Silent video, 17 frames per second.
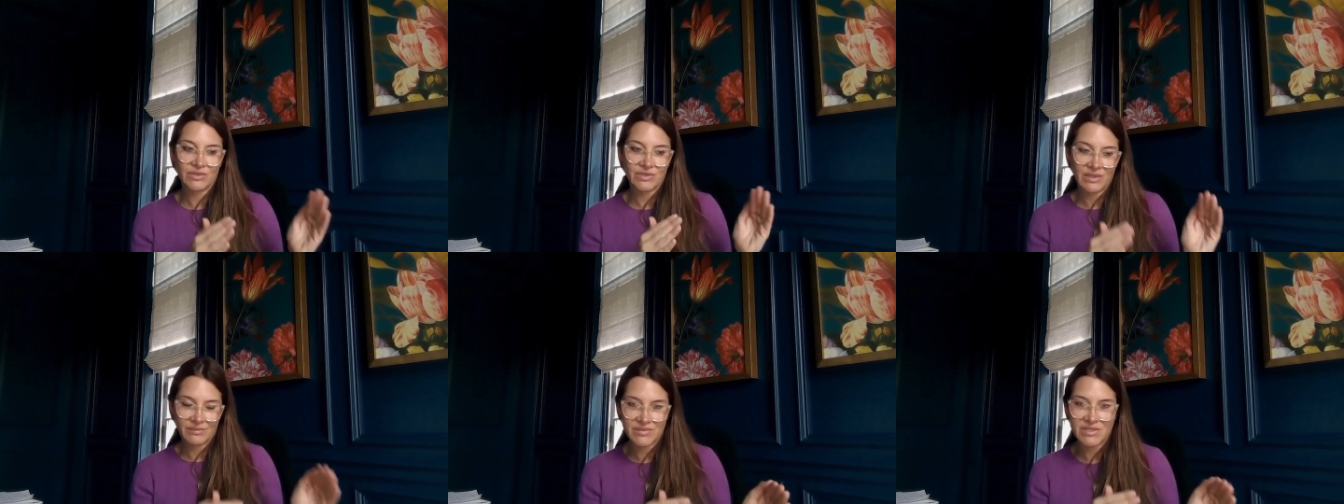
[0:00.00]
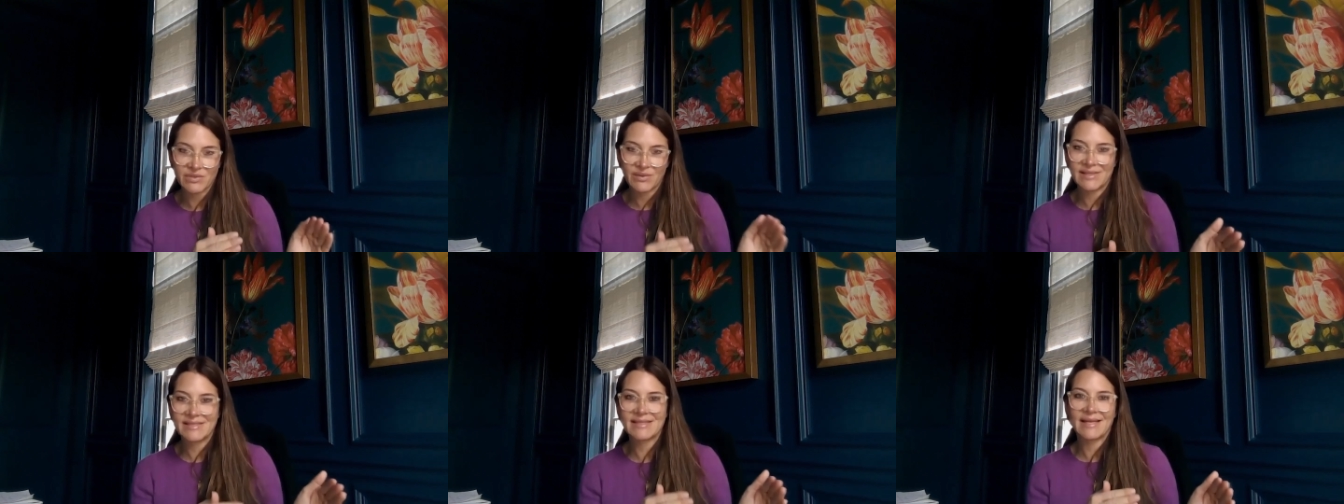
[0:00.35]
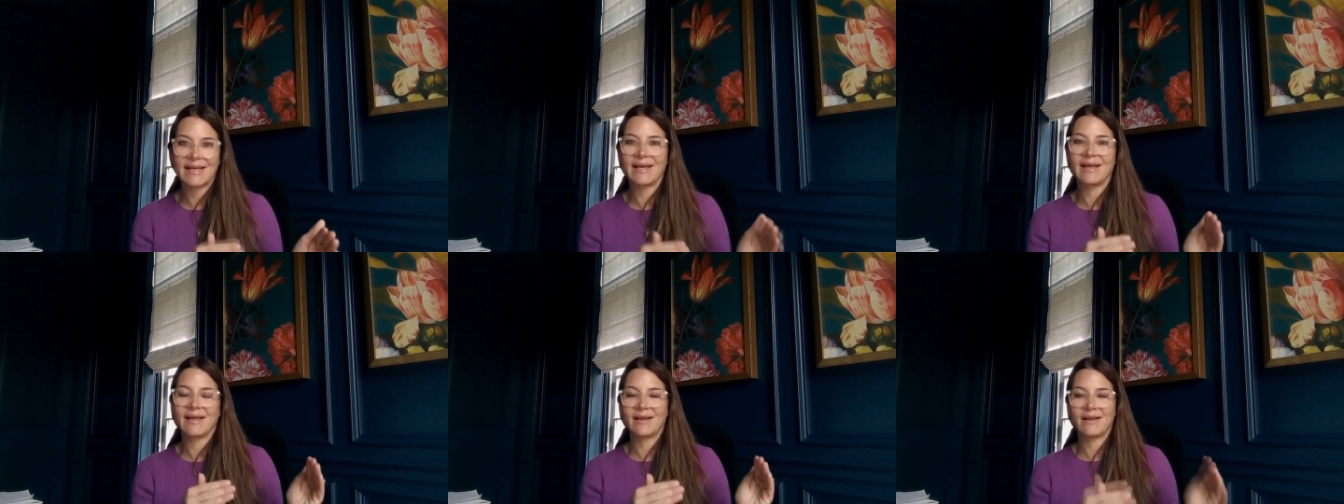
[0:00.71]
So I'm squeezing
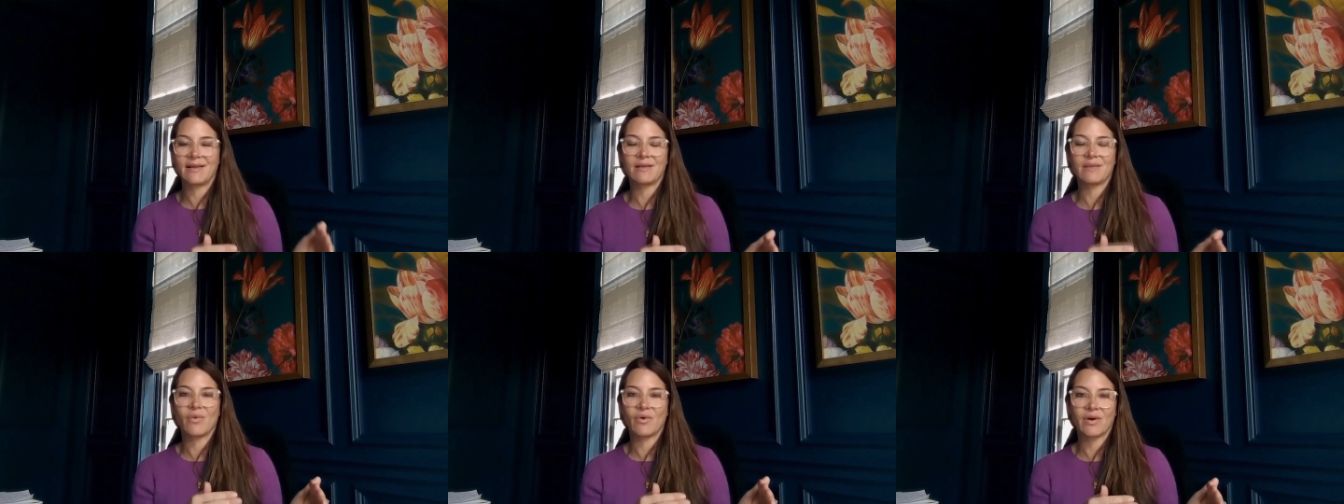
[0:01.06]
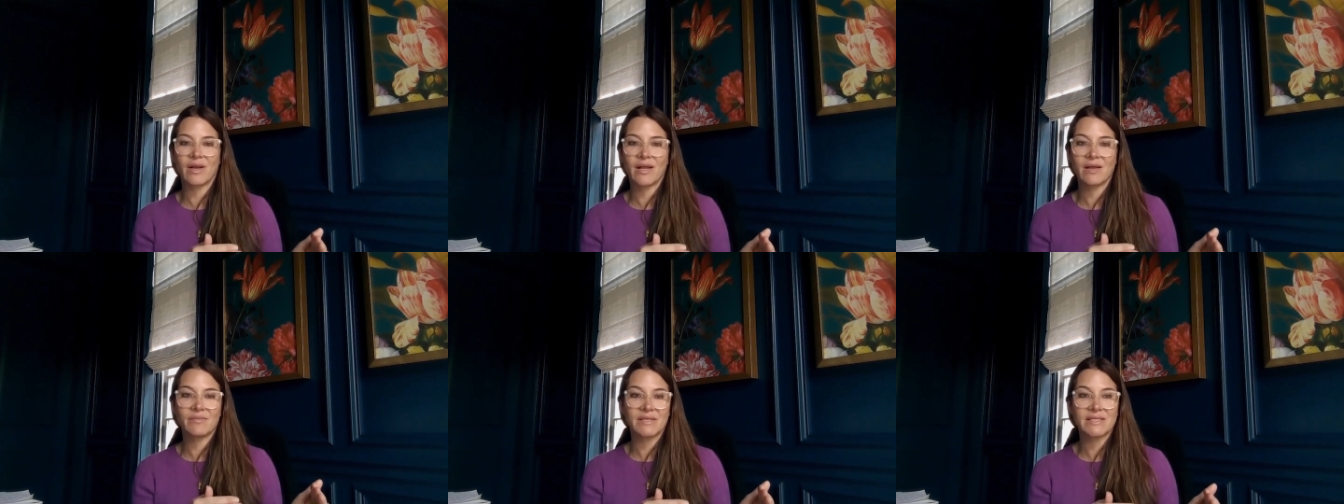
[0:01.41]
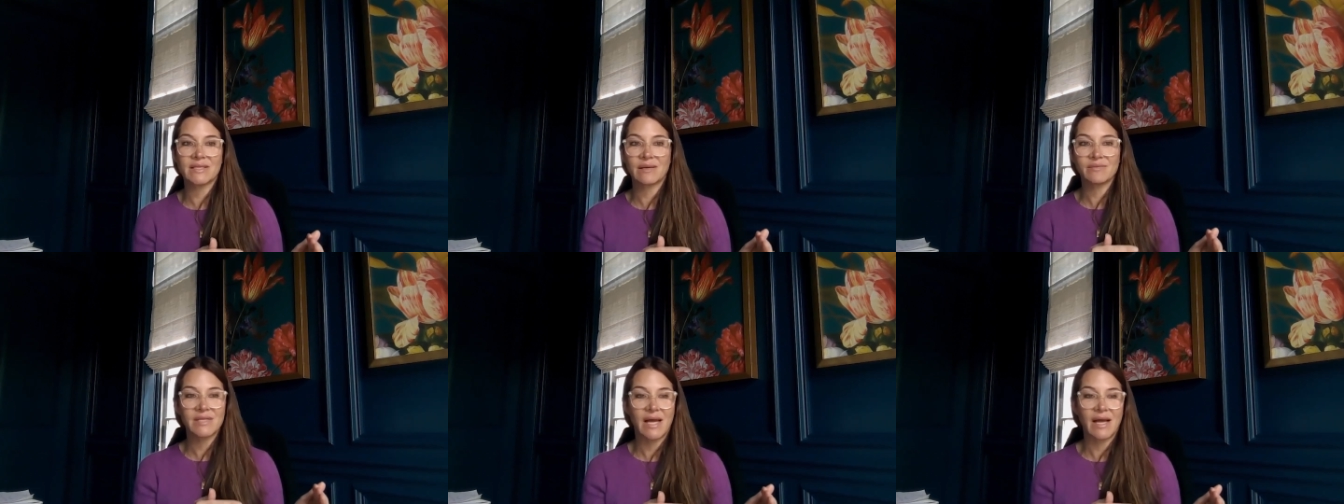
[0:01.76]
it in in the morning, but
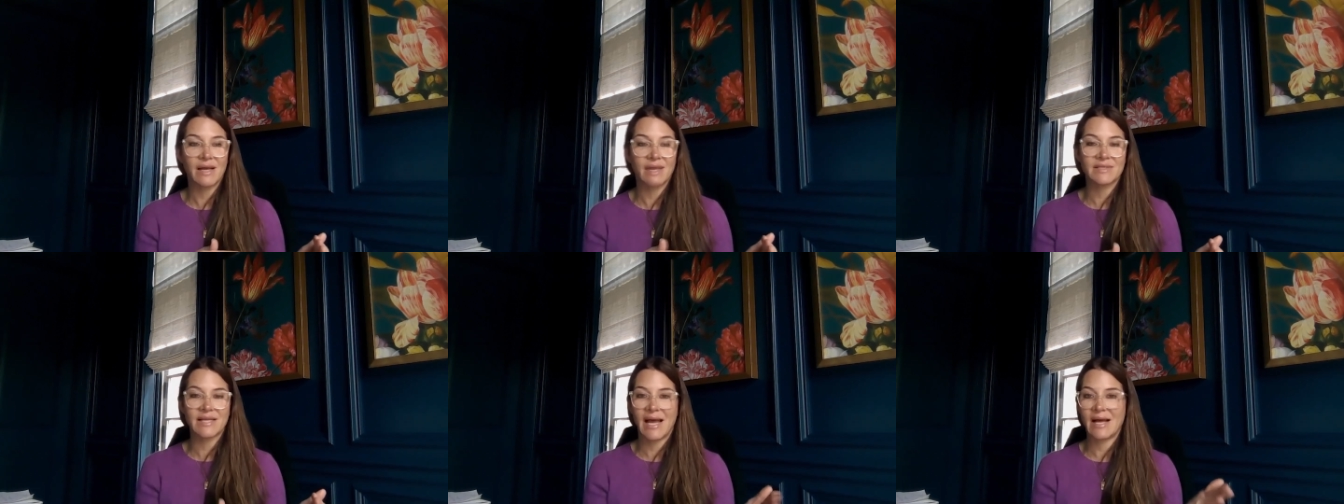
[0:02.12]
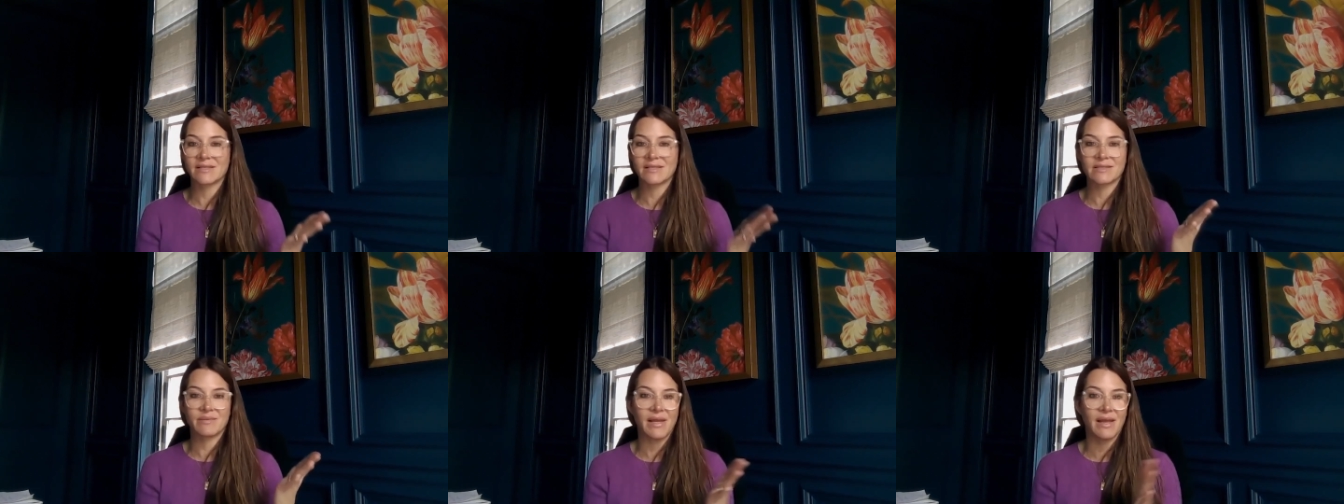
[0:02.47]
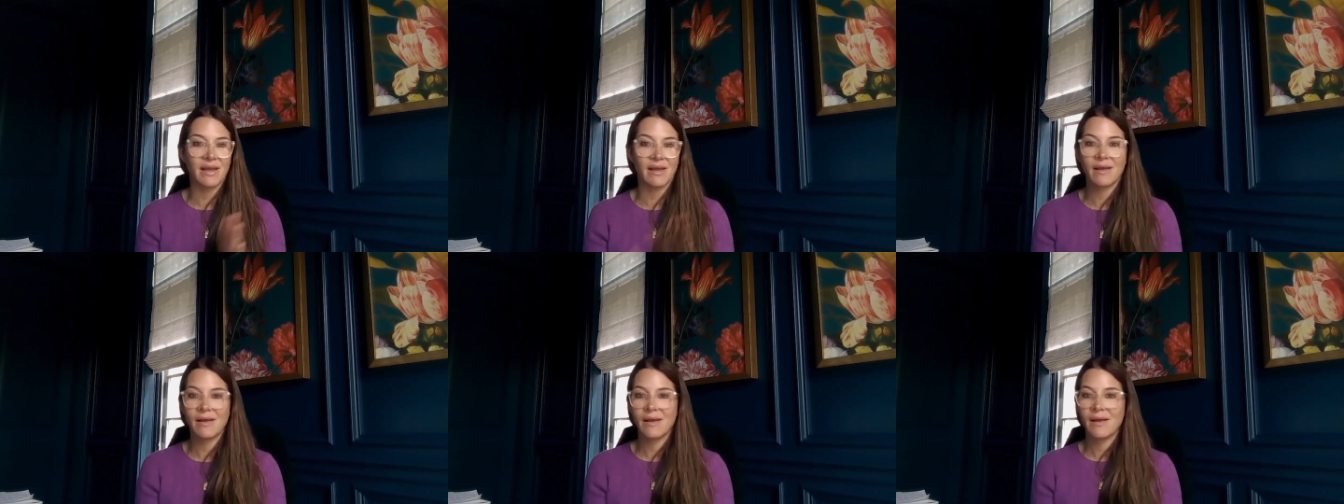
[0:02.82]
sometimes it has to
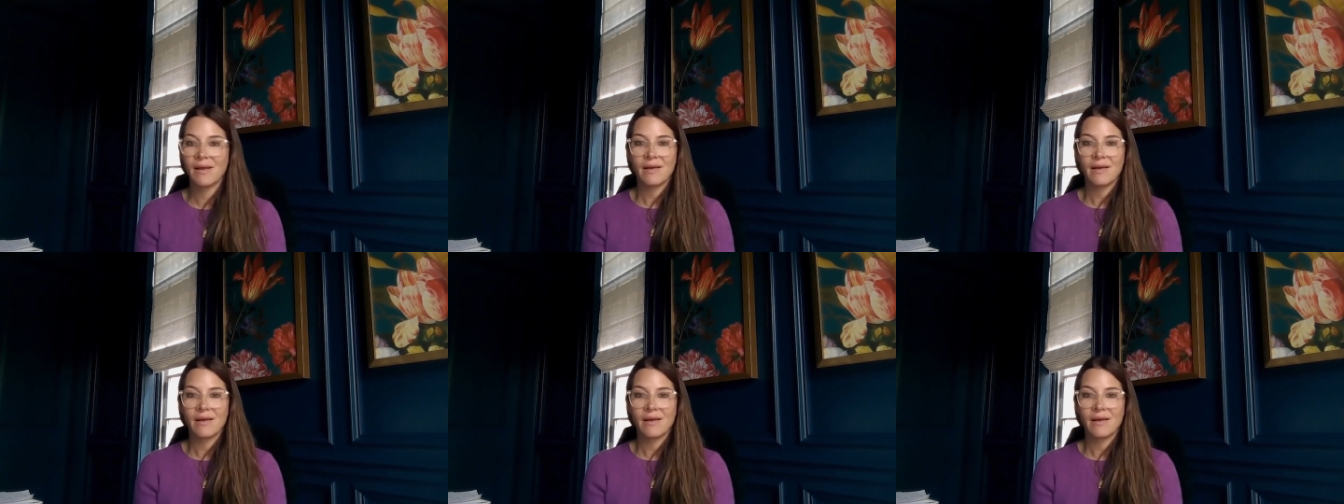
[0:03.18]
be,